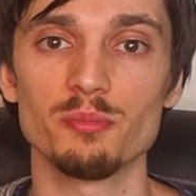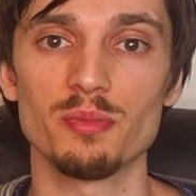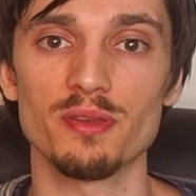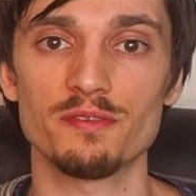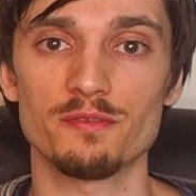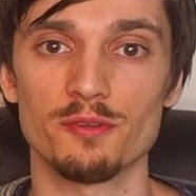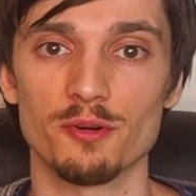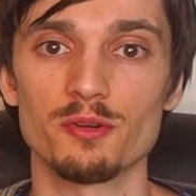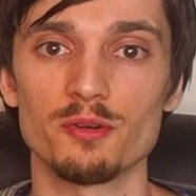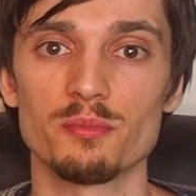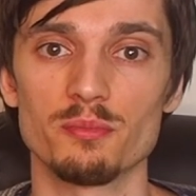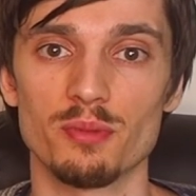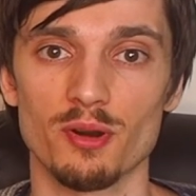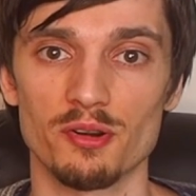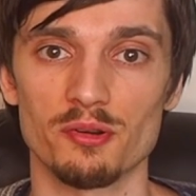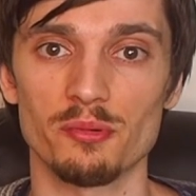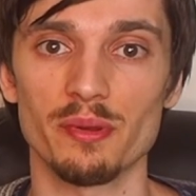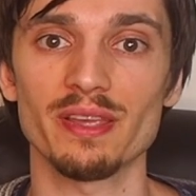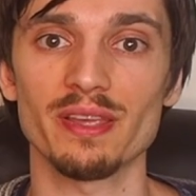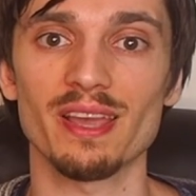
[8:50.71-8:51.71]
before
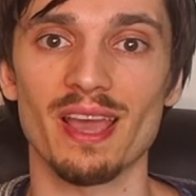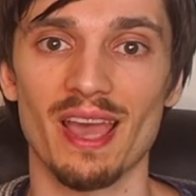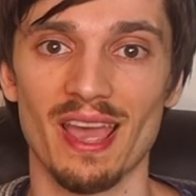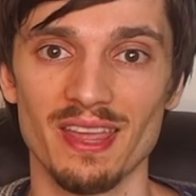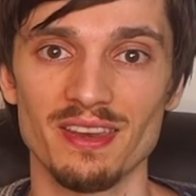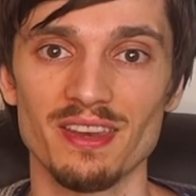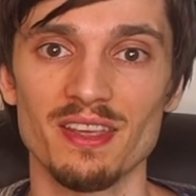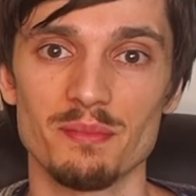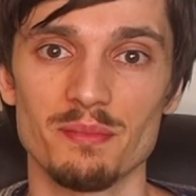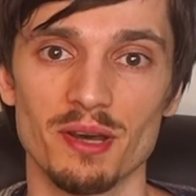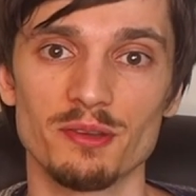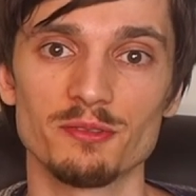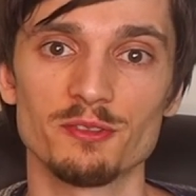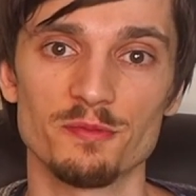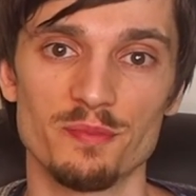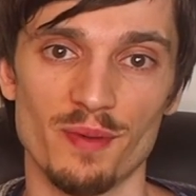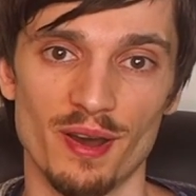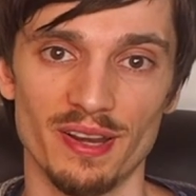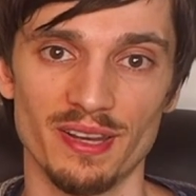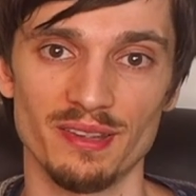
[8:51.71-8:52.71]
borrowing any amount
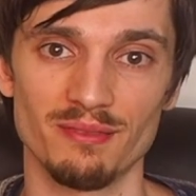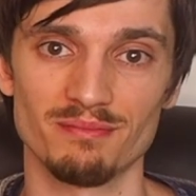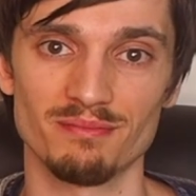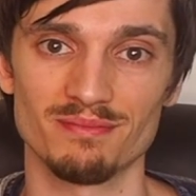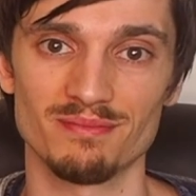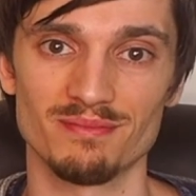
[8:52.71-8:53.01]
of money.